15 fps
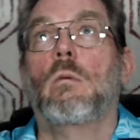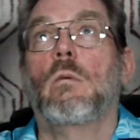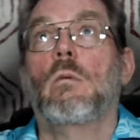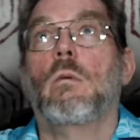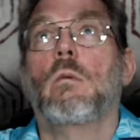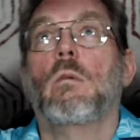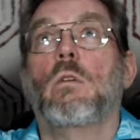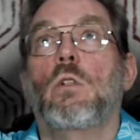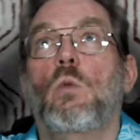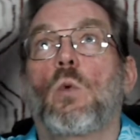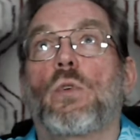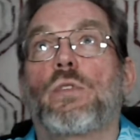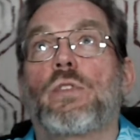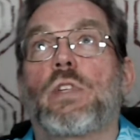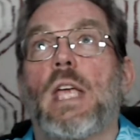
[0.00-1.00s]
You will
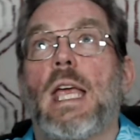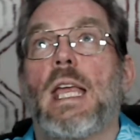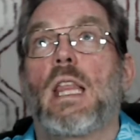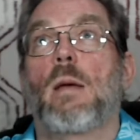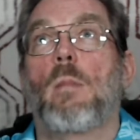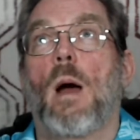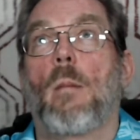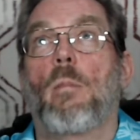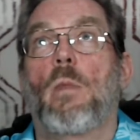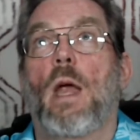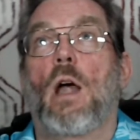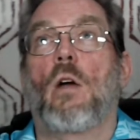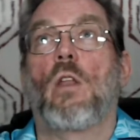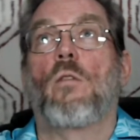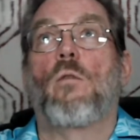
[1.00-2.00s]
see them up there.
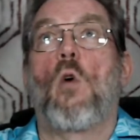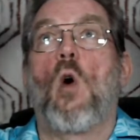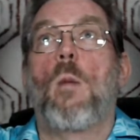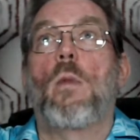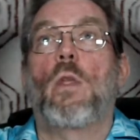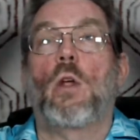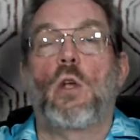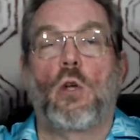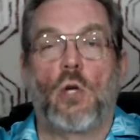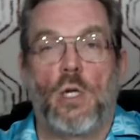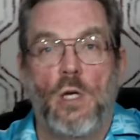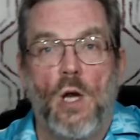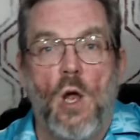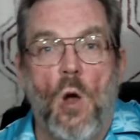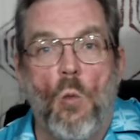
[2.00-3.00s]
The form of the good
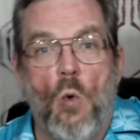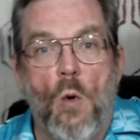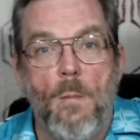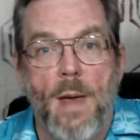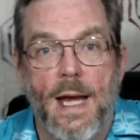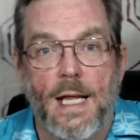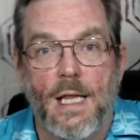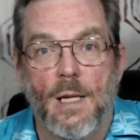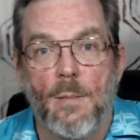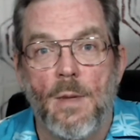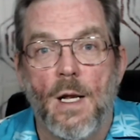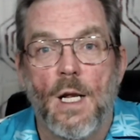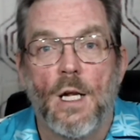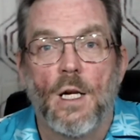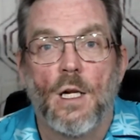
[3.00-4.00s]
will make them
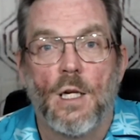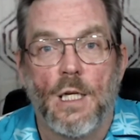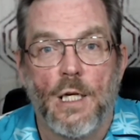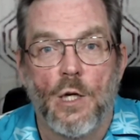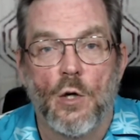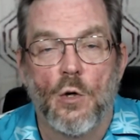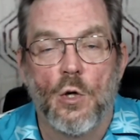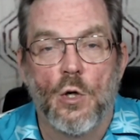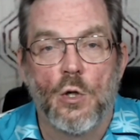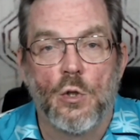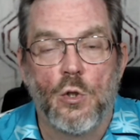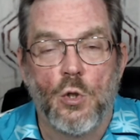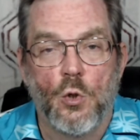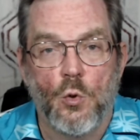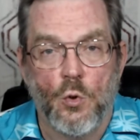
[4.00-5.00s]
clear
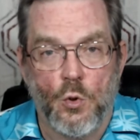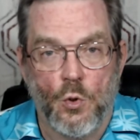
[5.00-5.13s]
to you.